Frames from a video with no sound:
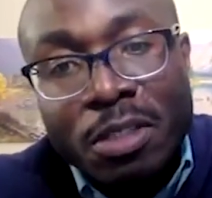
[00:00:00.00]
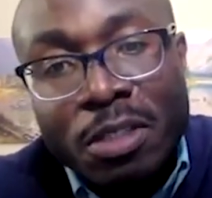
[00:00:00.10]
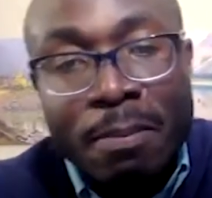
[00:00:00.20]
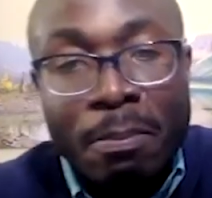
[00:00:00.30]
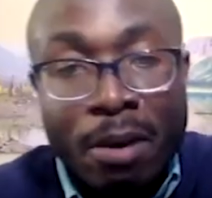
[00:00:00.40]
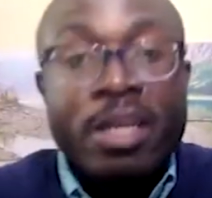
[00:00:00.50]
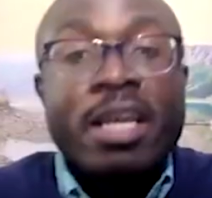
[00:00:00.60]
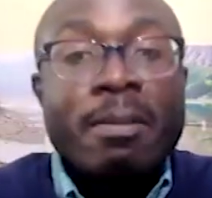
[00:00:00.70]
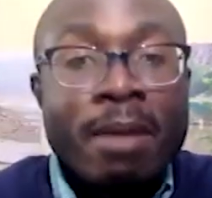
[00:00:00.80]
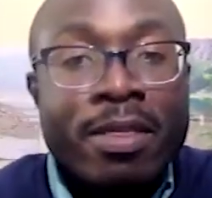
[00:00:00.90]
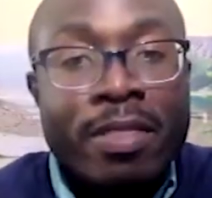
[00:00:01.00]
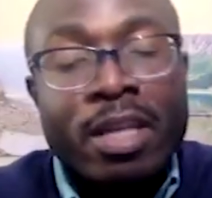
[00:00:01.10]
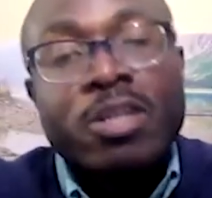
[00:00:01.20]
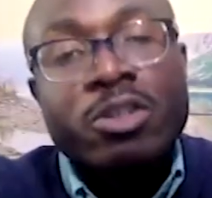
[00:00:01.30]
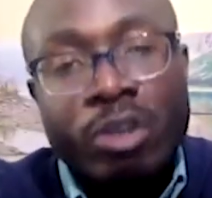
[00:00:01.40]
say burning
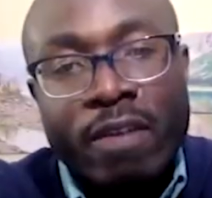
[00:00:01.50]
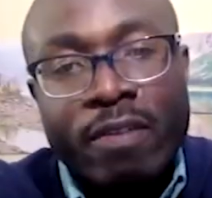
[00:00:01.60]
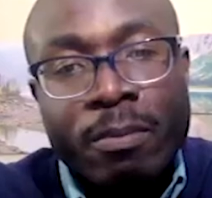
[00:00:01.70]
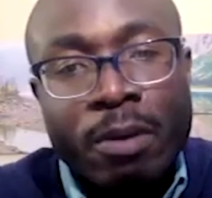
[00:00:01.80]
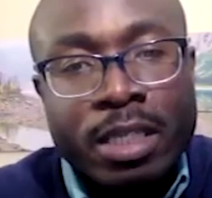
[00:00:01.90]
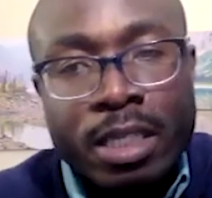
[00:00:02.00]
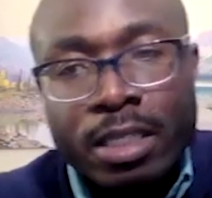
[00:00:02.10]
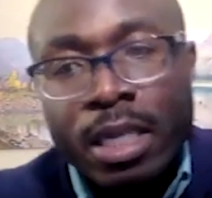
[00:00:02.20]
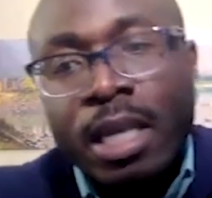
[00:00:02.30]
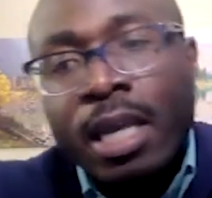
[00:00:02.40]
methane to drive the process?